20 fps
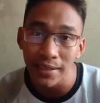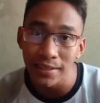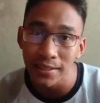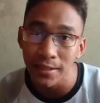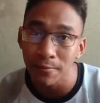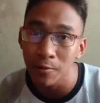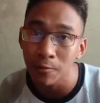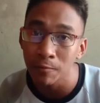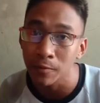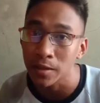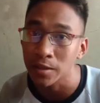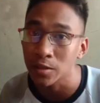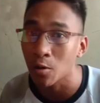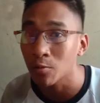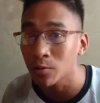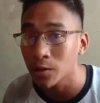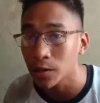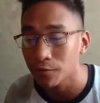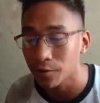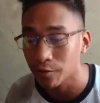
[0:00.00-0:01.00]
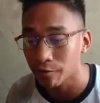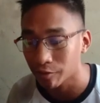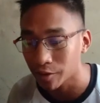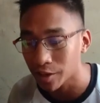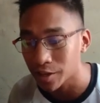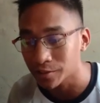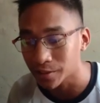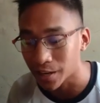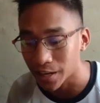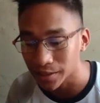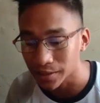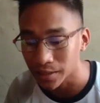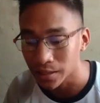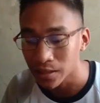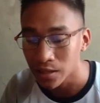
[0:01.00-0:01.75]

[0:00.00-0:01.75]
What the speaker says: the maximum is only 15,